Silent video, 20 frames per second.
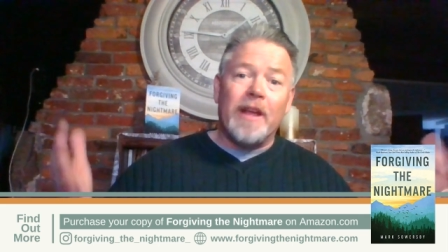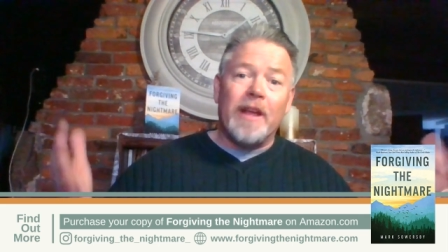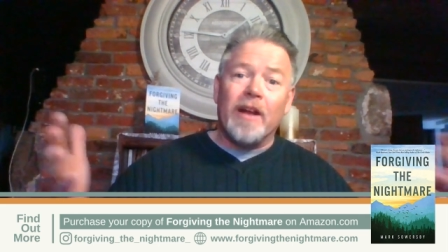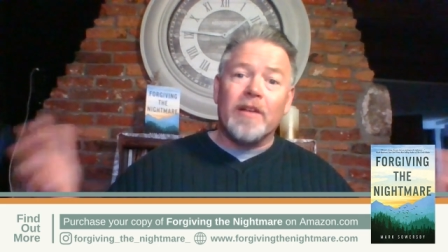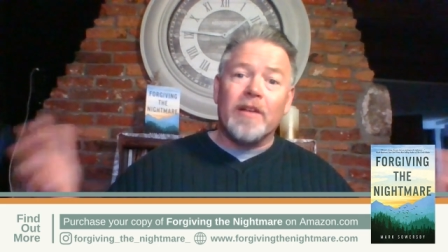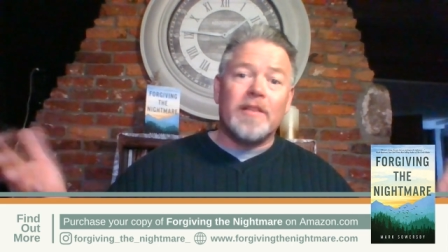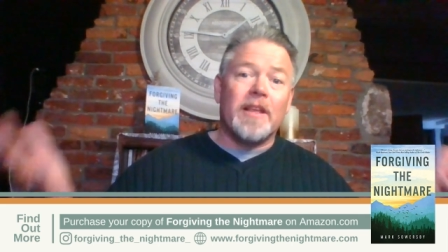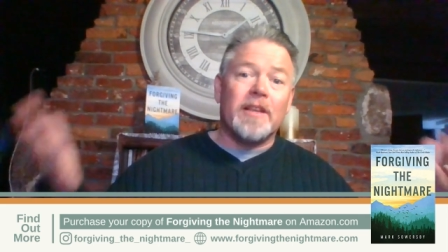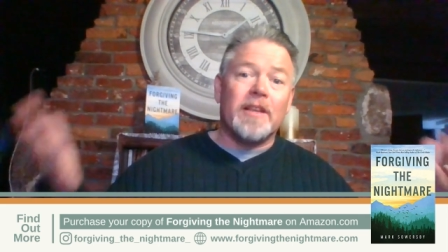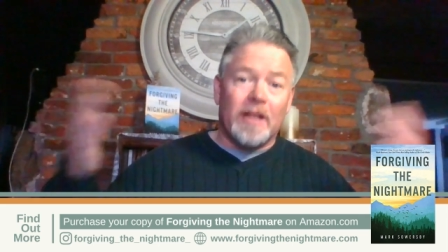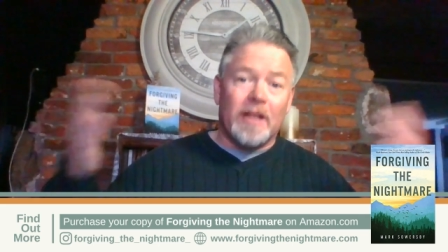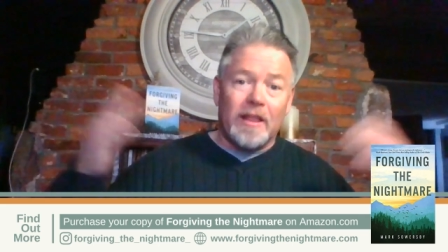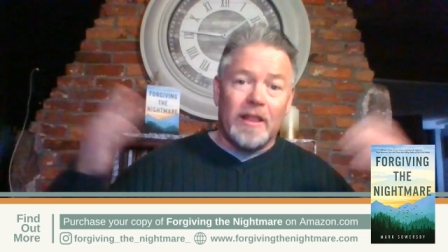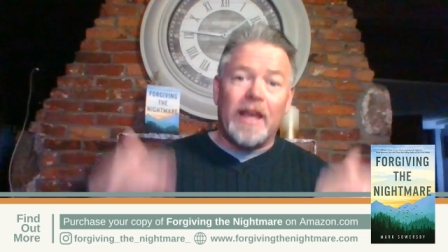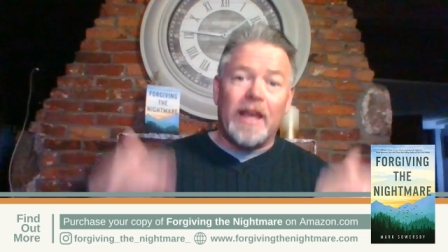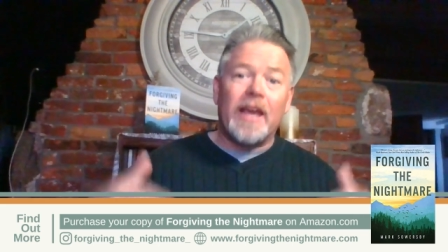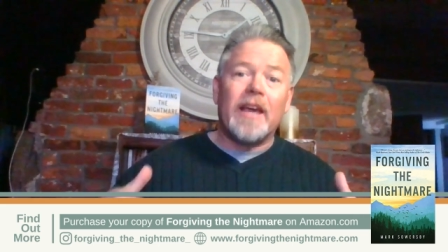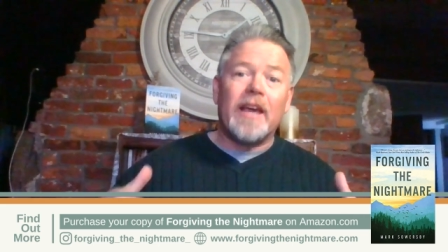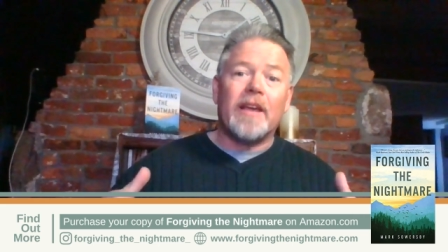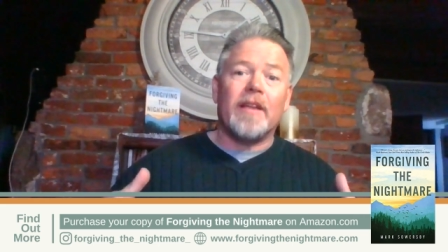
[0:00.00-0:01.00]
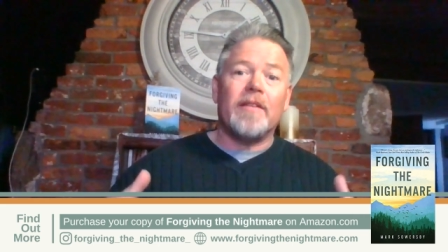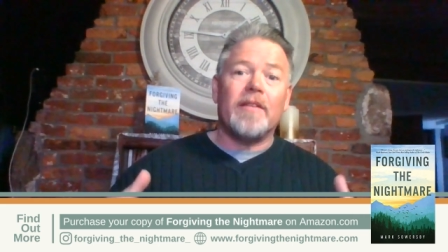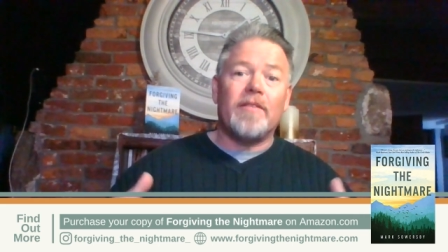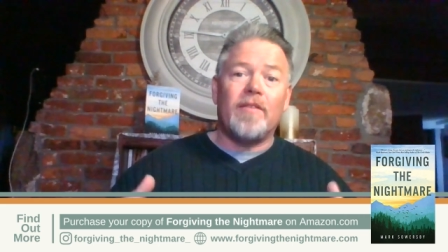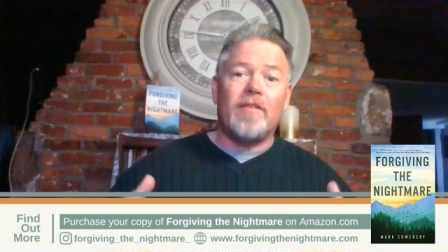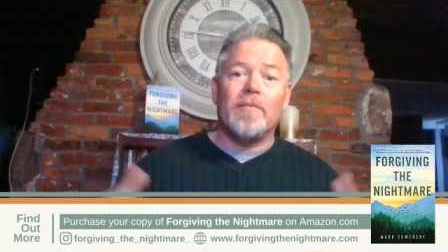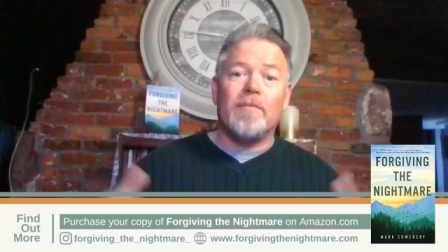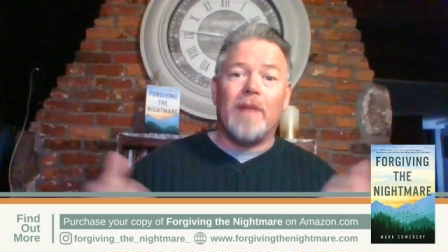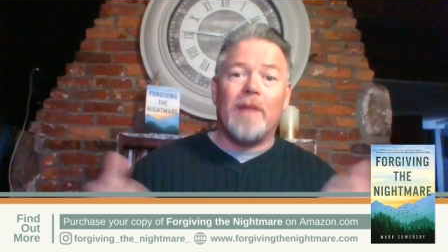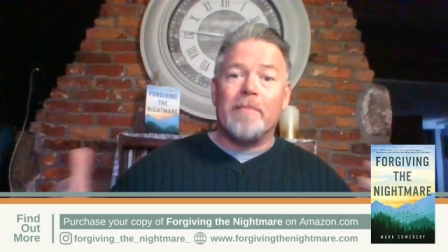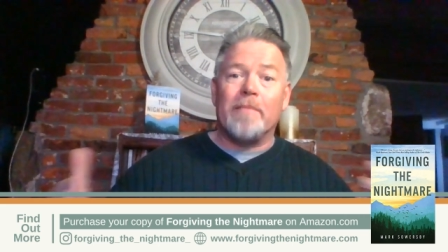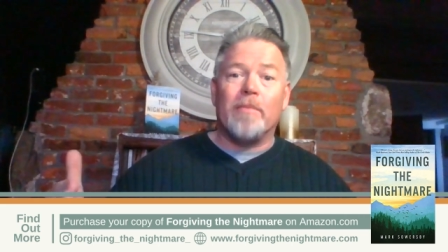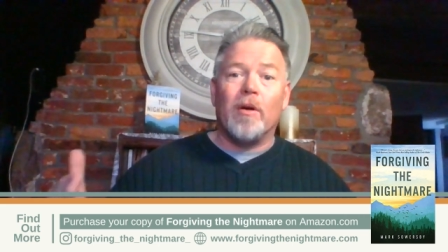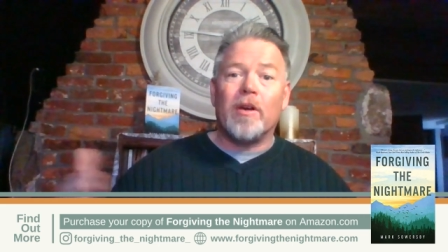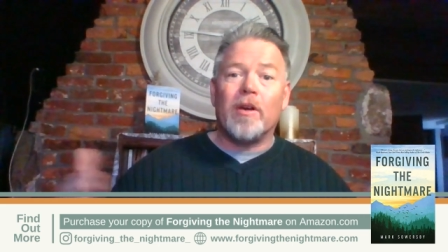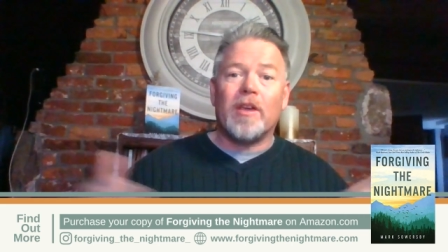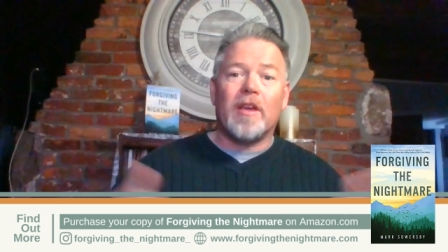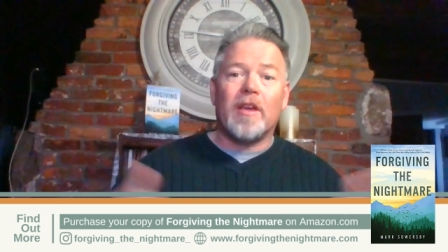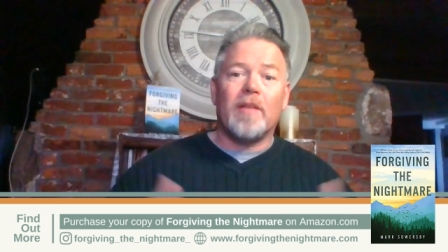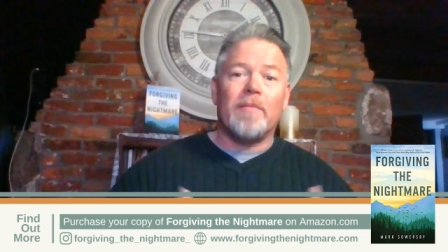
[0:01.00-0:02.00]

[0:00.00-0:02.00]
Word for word: There, there's a link to my book.